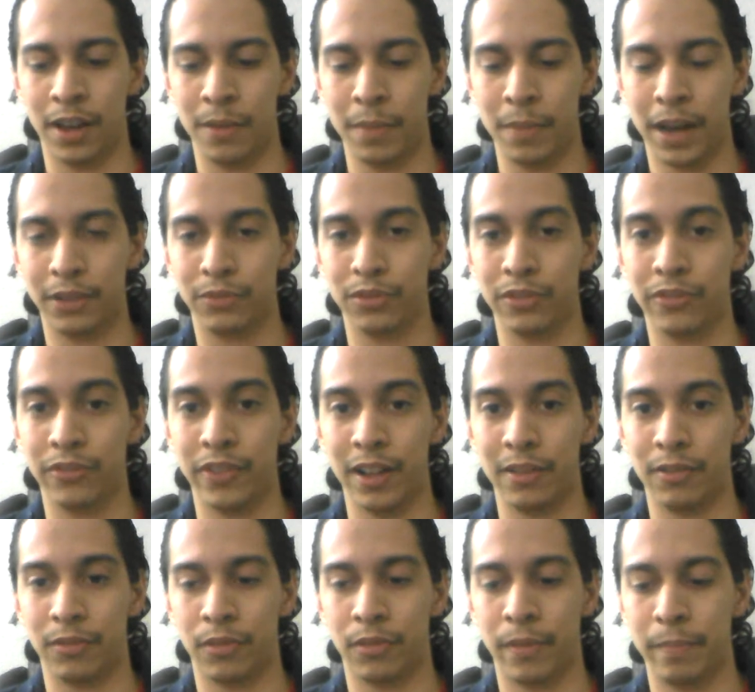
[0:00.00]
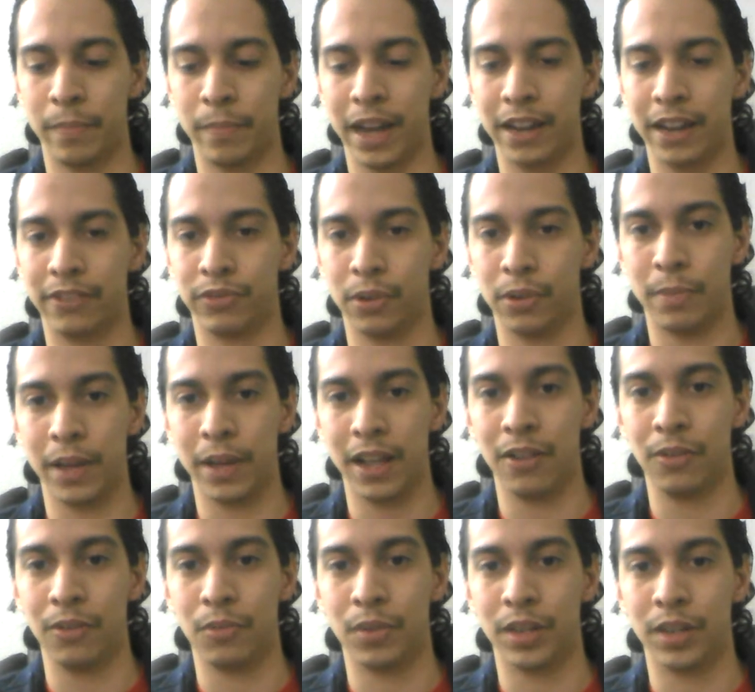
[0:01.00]
Mike
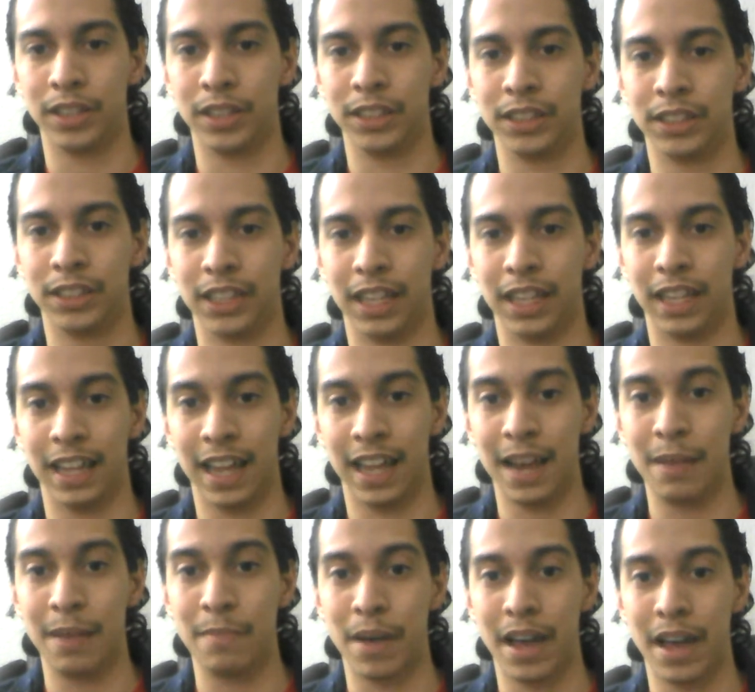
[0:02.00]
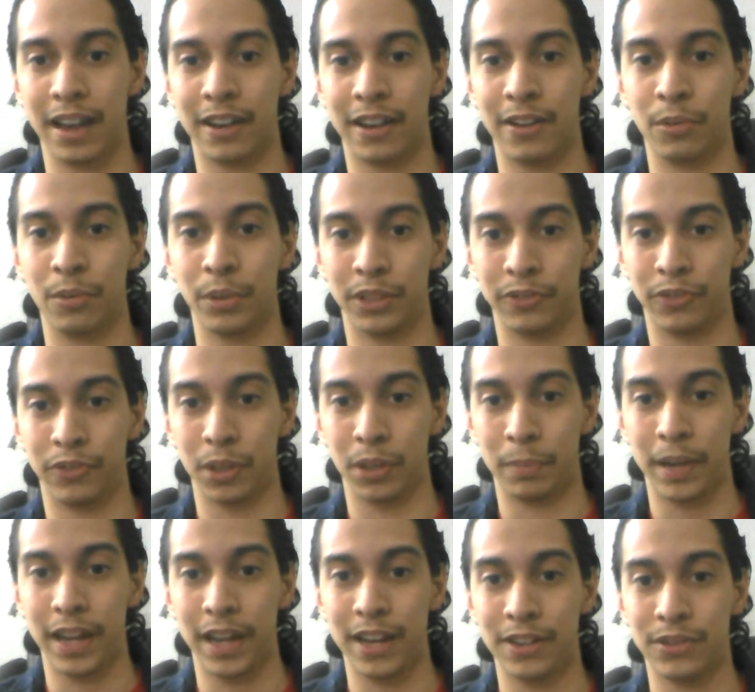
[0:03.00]
Rebell was a linebacker for the
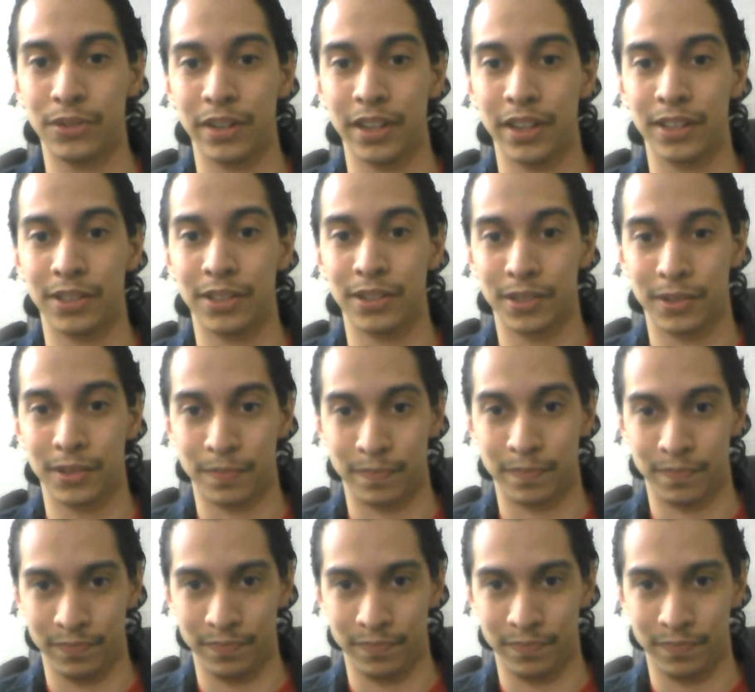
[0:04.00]
Patriots